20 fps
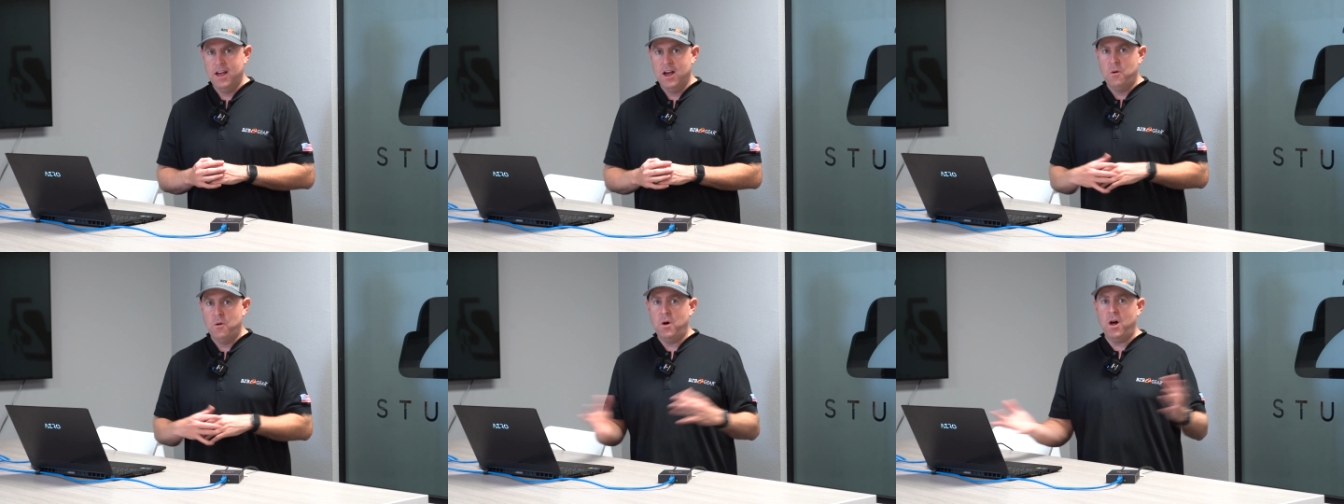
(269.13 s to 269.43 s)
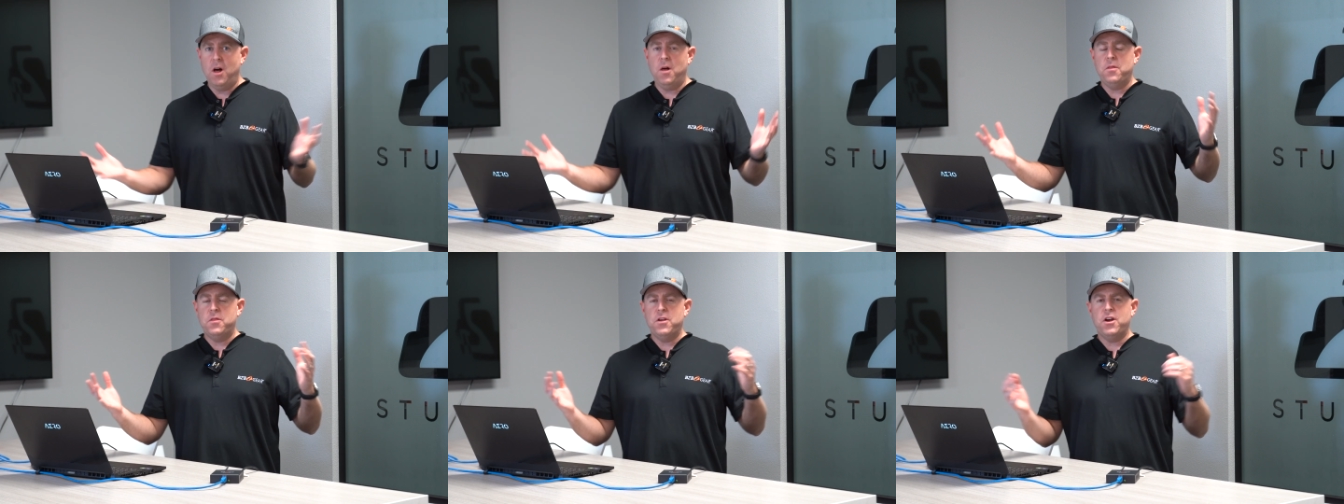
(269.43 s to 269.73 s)

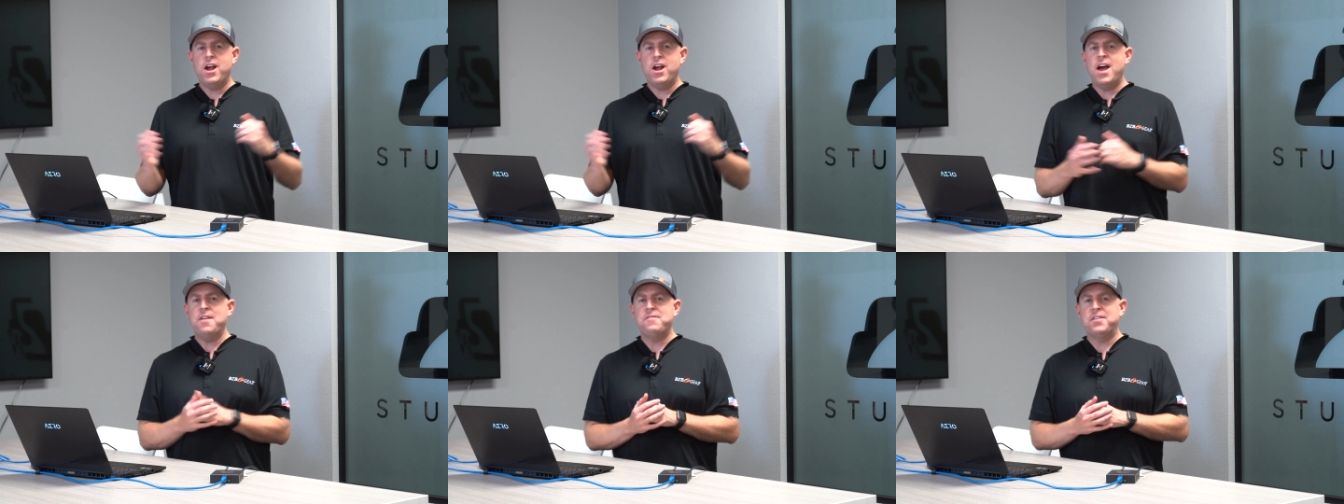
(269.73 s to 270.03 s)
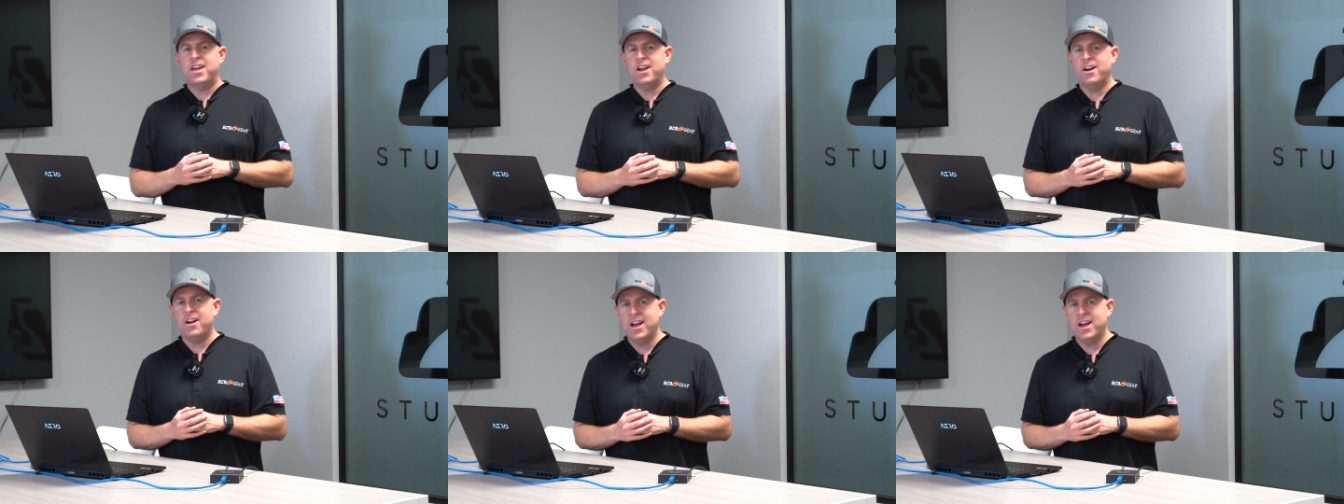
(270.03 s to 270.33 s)
Well, there you have
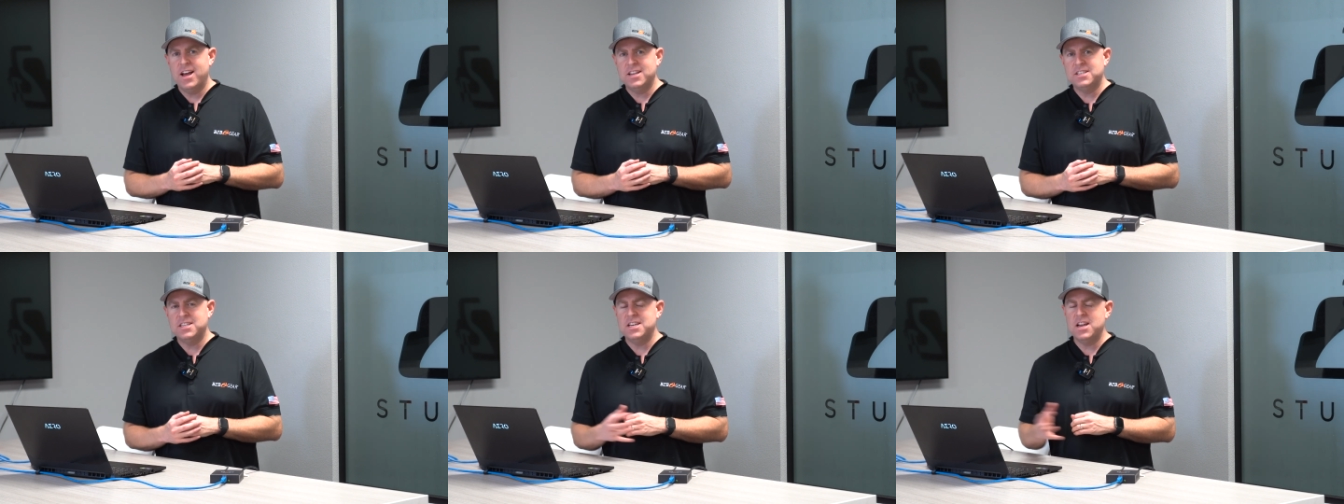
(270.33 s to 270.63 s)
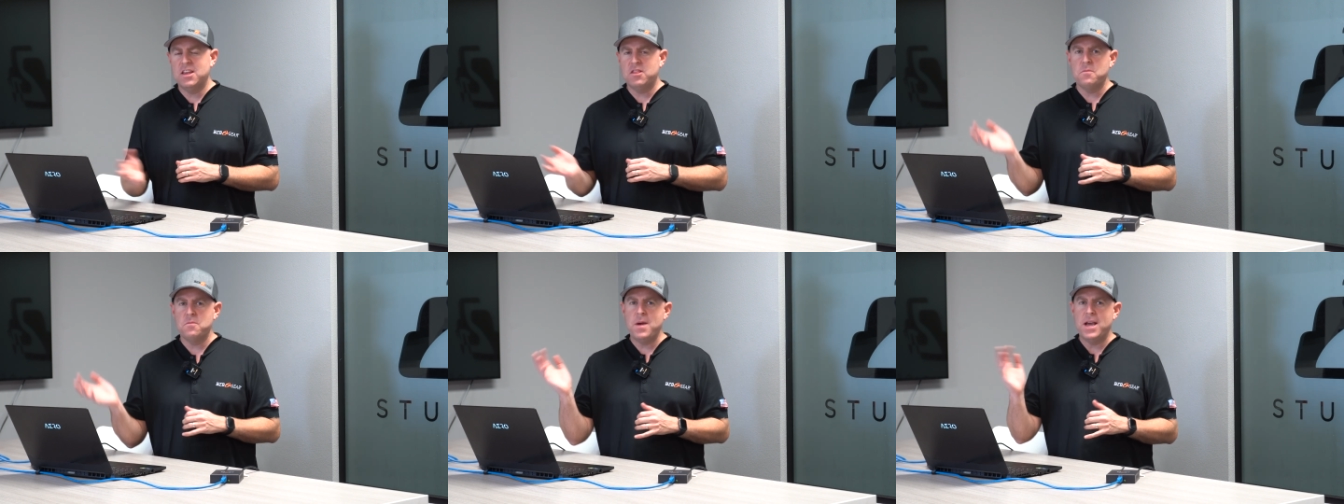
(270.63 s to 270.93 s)
the Gearheads,
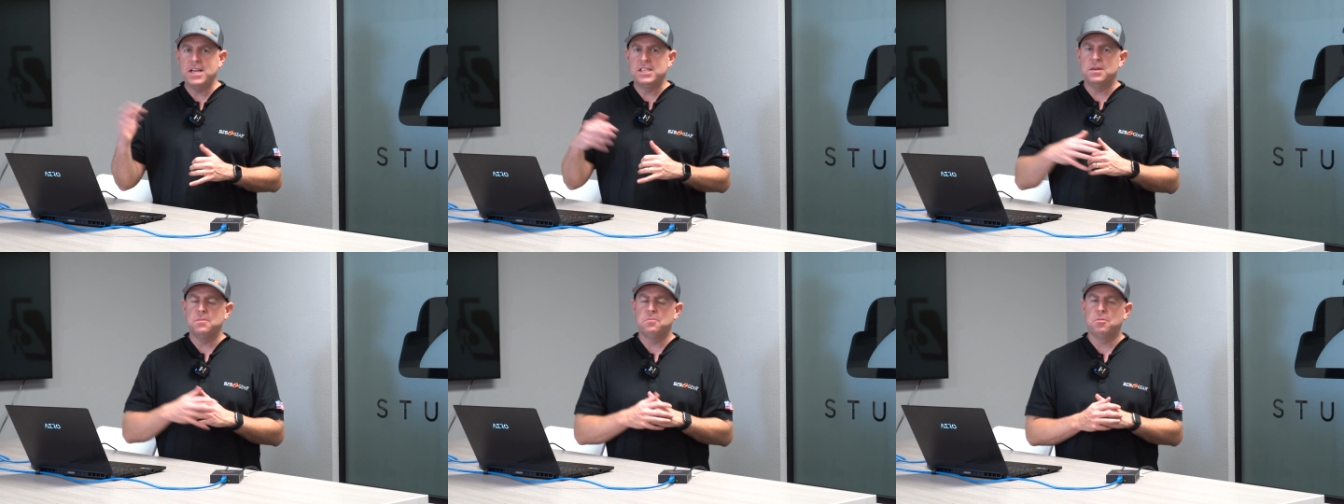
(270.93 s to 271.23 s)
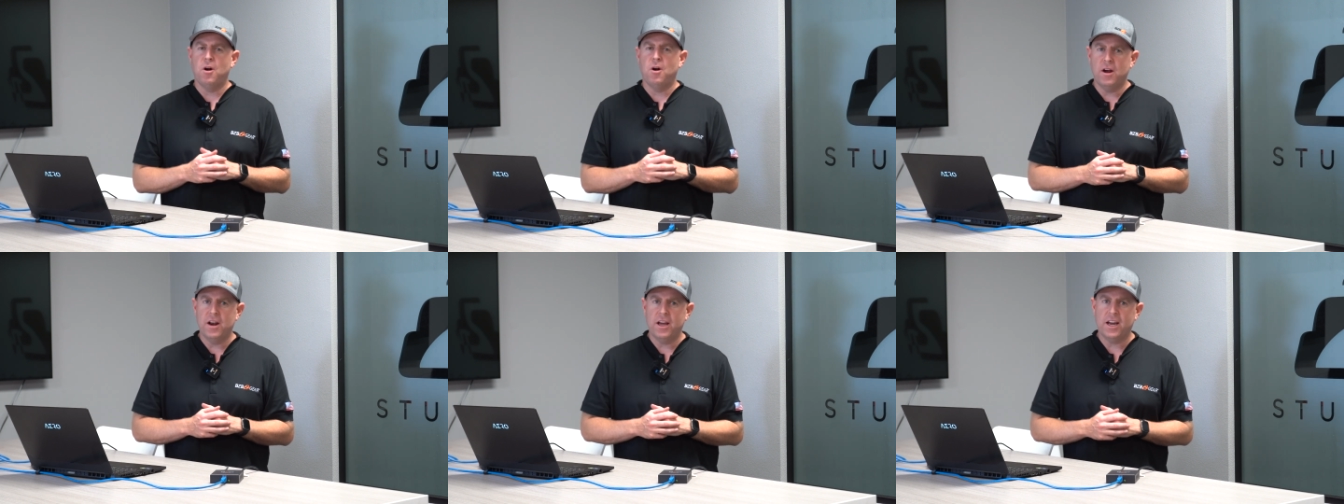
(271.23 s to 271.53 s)
another amazing
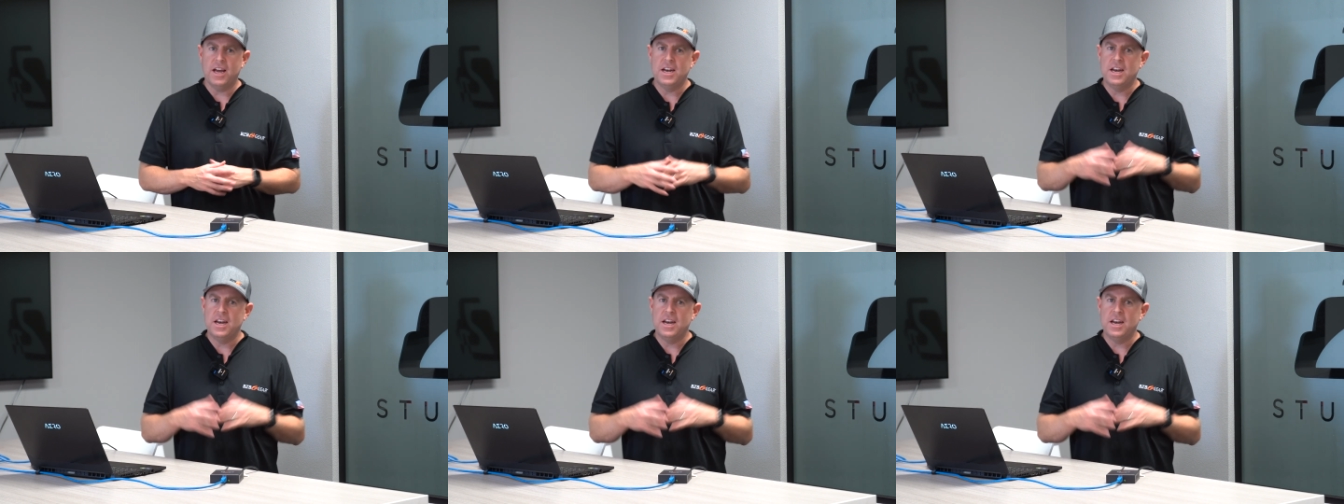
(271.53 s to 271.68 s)
product,